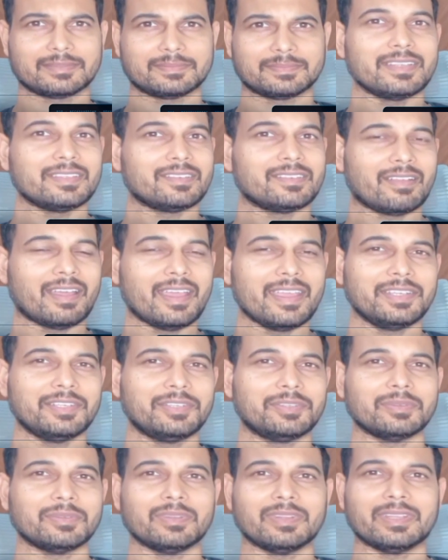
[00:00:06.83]
I tried
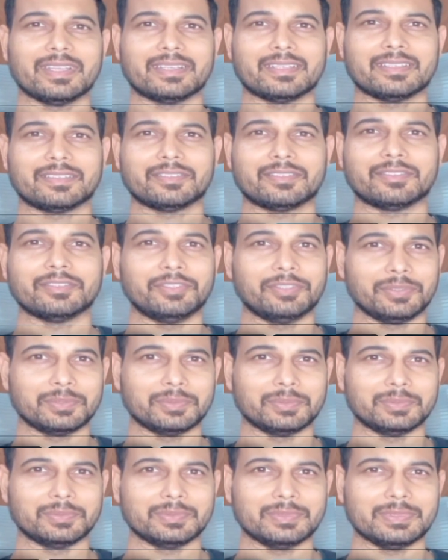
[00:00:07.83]
to let it
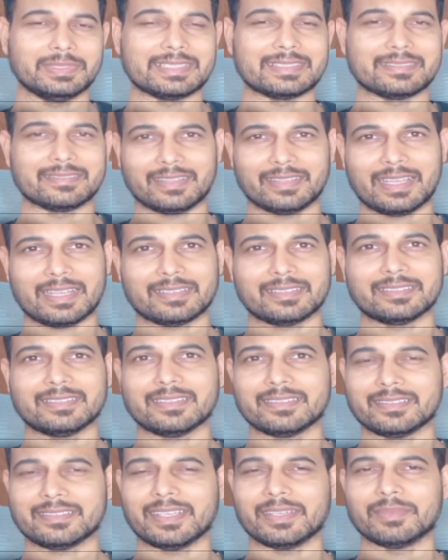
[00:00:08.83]
do exactly the
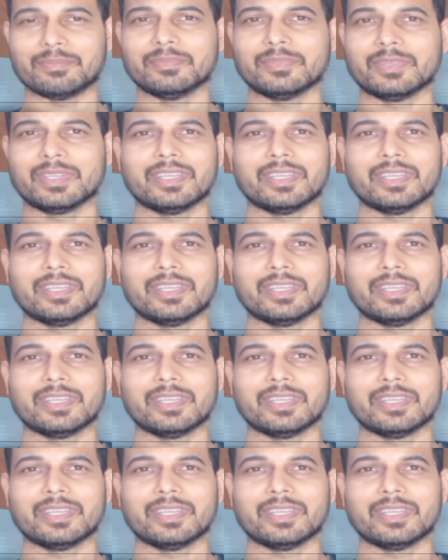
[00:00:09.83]
same